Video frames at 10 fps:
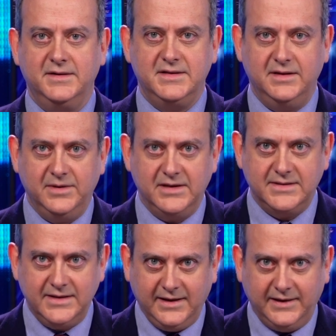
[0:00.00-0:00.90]

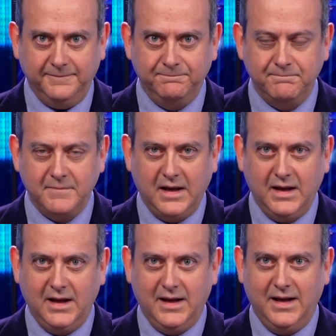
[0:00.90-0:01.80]
CBC.
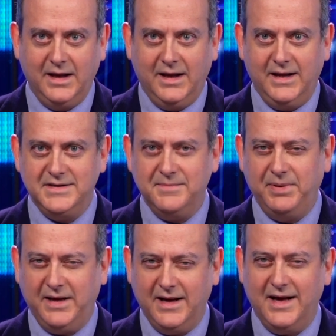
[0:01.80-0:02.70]
Here's a
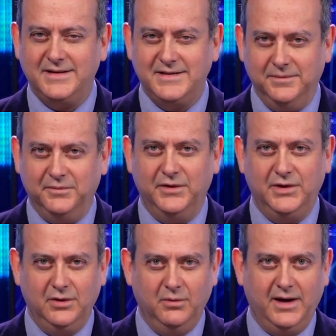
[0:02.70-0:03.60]
PR tip for the
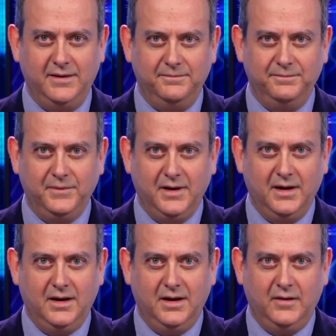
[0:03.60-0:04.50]
UN.
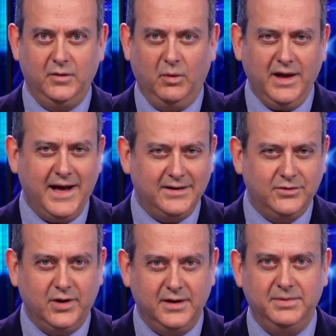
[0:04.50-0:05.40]
If you want to add
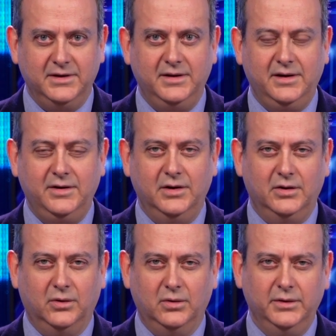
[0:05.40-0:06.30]
credibility to your
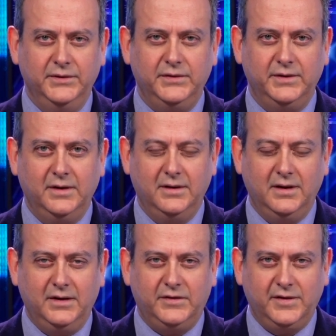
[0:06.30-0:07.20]
cause,
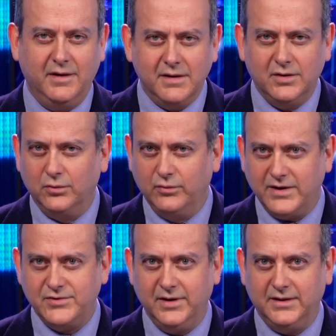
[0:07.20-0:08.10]
hysterical
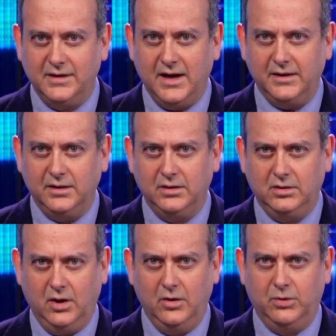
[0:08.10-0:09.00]
rhetoric like
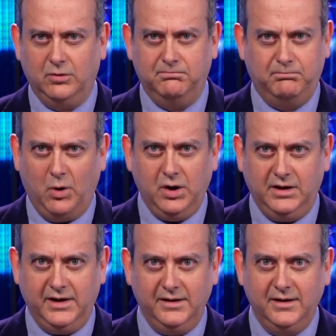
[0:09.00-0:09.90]
global
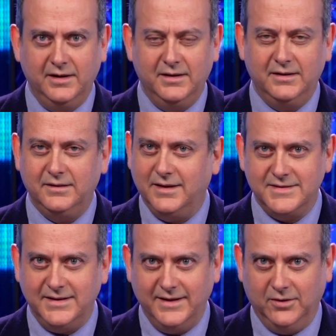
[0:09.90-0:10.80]
boiling
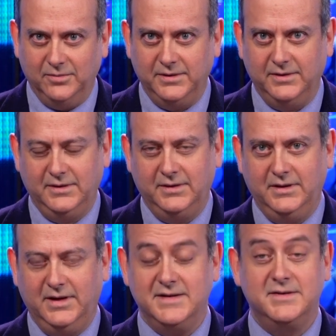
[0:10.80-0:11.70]
doesn't help.
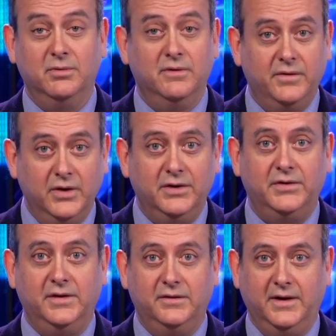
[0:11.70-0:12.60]
It has the
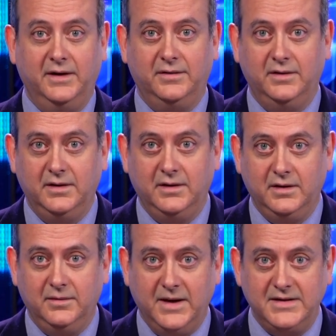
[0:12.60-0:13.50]
reverse effect.
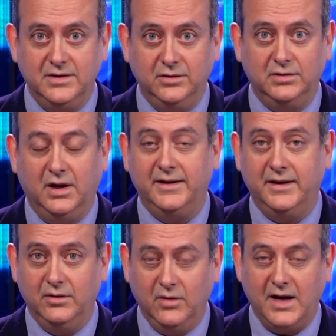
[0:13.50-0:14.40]
It makes you look like
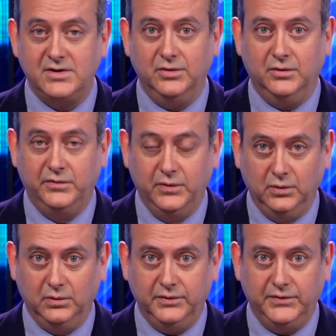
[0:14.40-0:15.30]
irrational
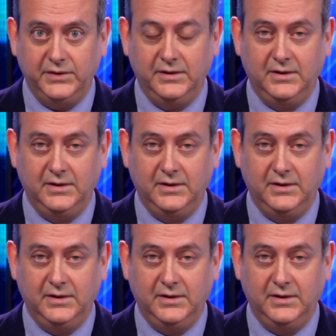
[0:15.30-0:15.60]
fools.